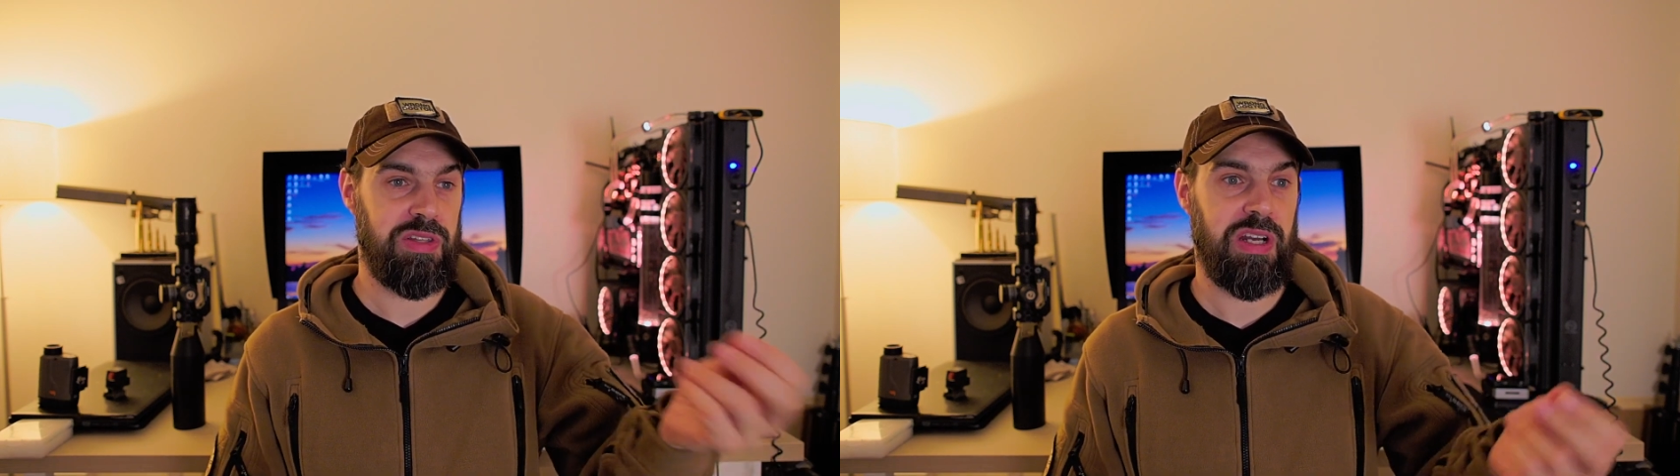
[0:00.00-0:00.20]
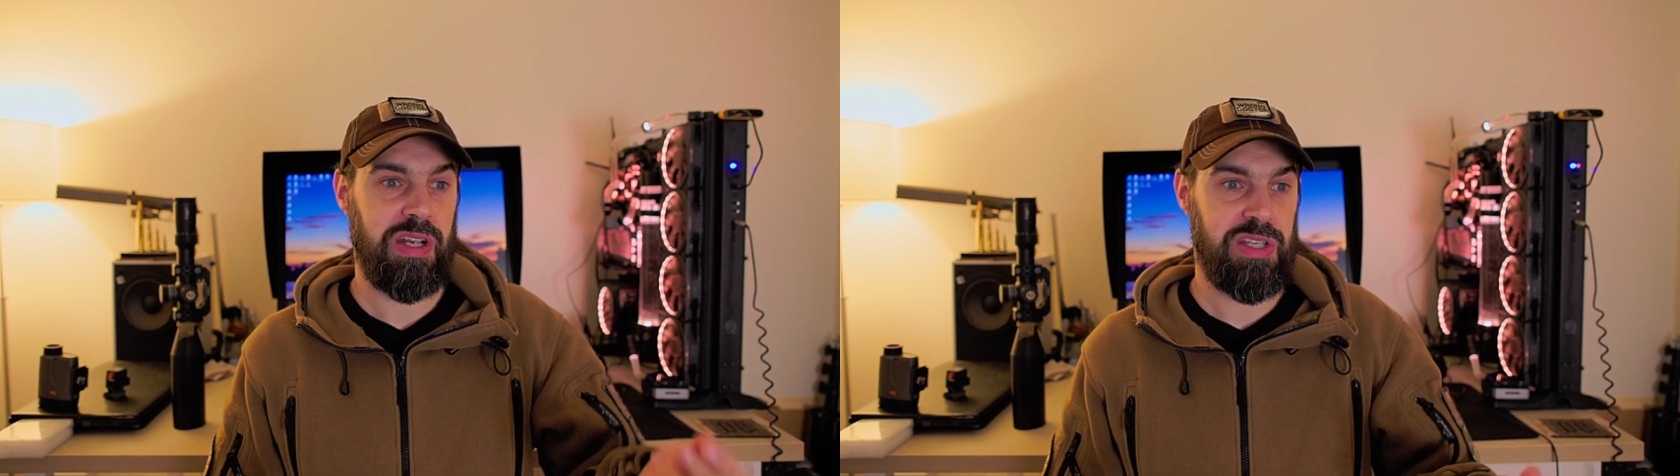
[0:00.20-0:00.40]

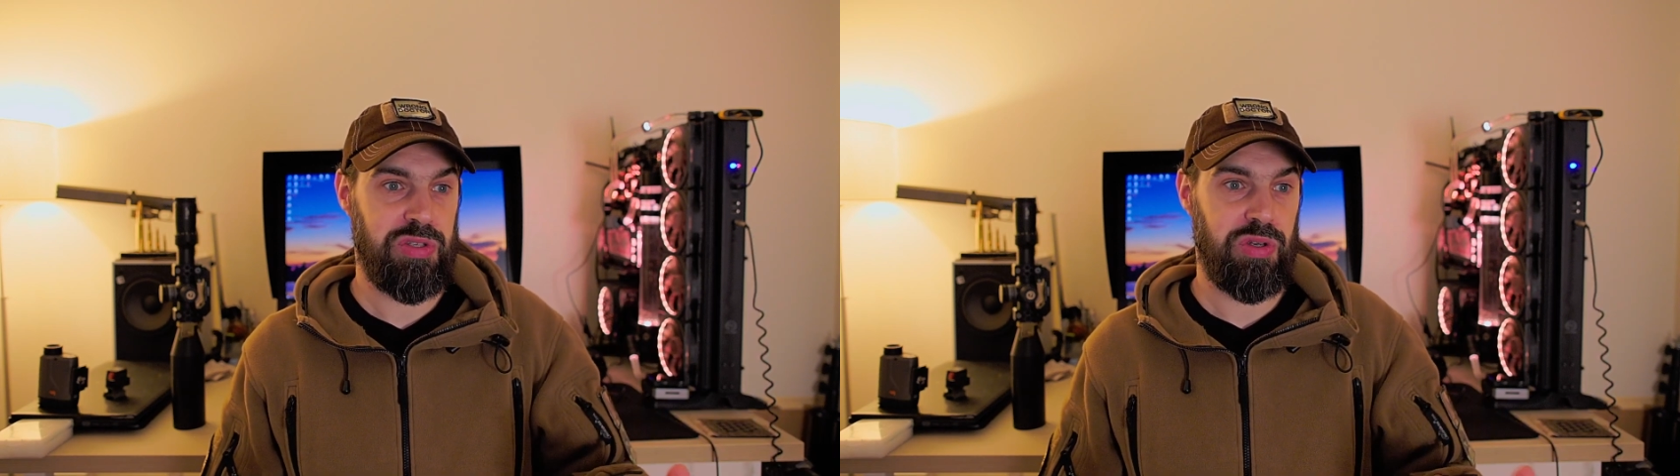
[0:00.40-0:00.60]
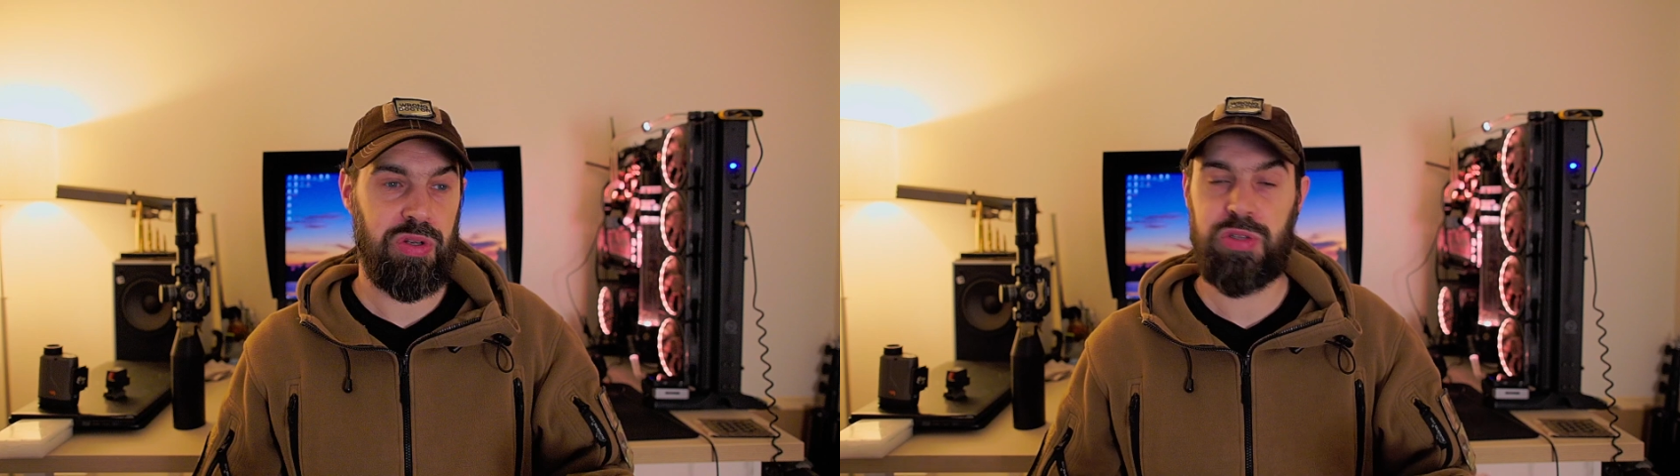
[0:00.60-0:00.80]
target
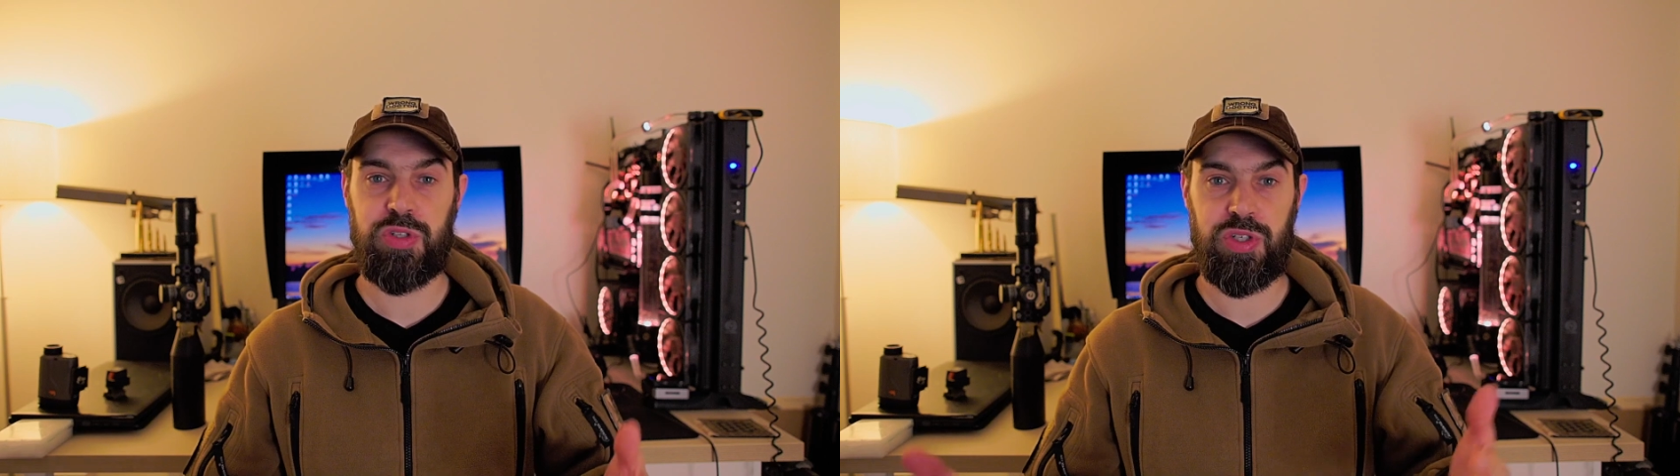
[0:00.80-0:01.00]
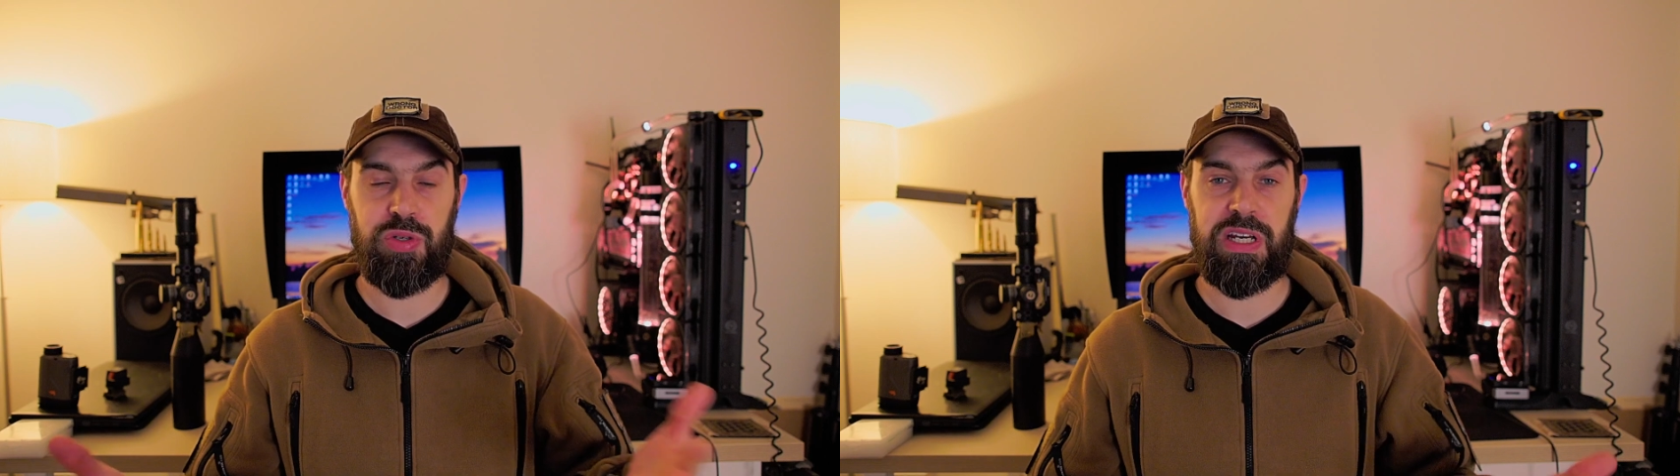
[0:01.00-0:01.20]
so you could
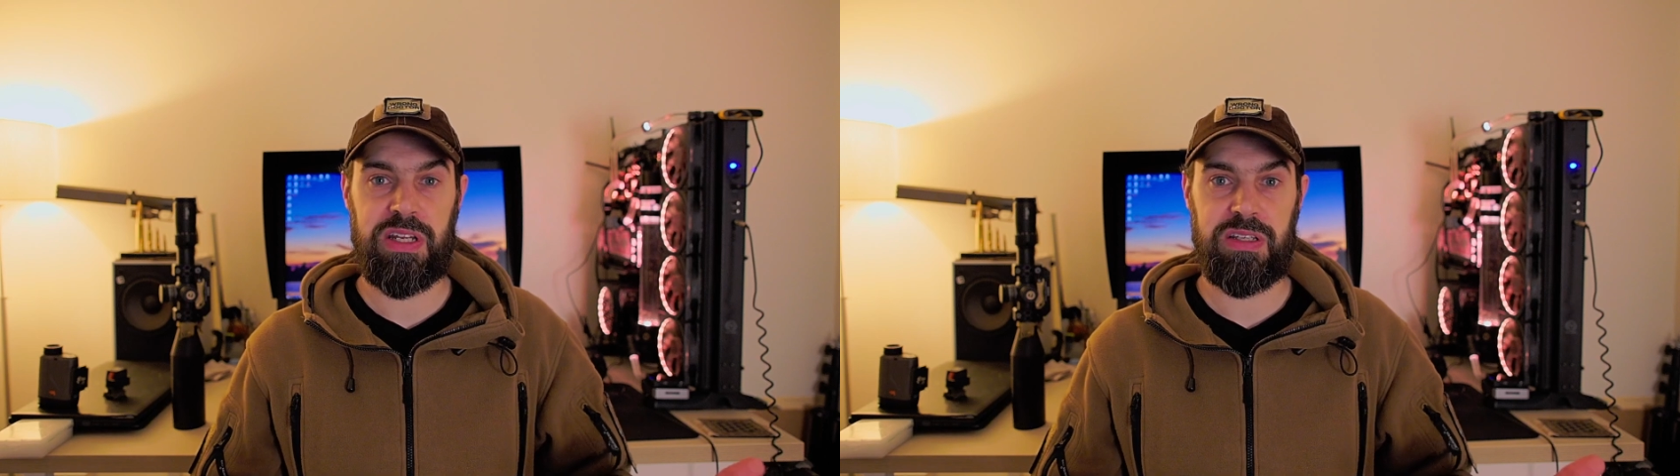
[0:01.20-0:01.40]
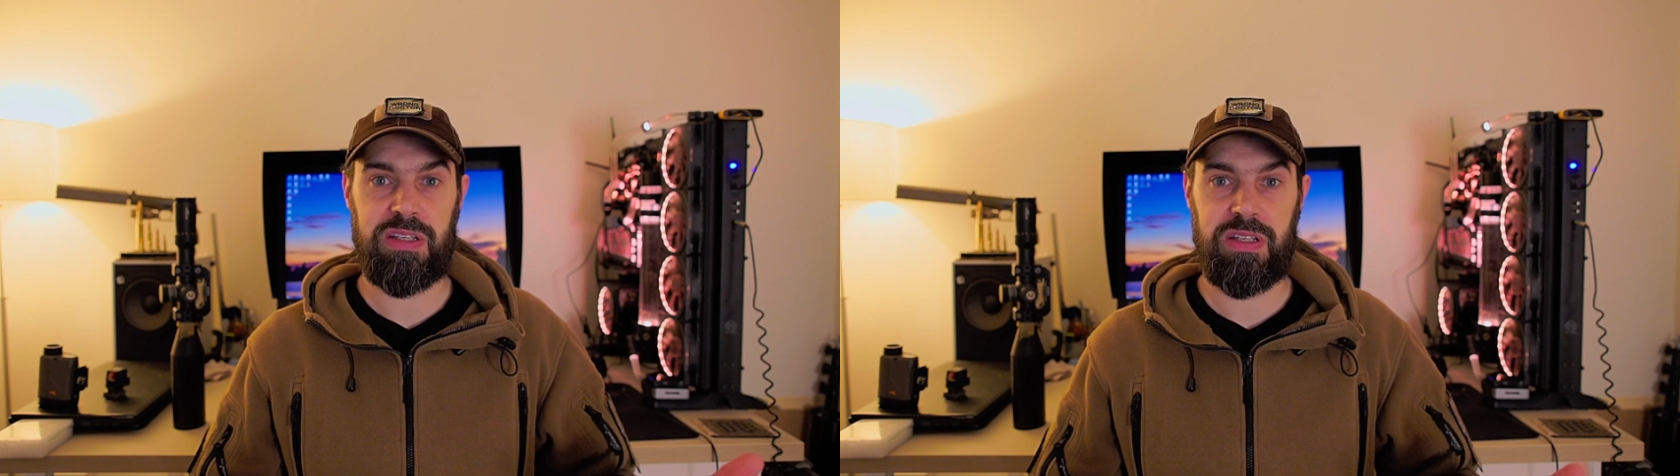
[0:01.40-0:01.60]
shoot at it.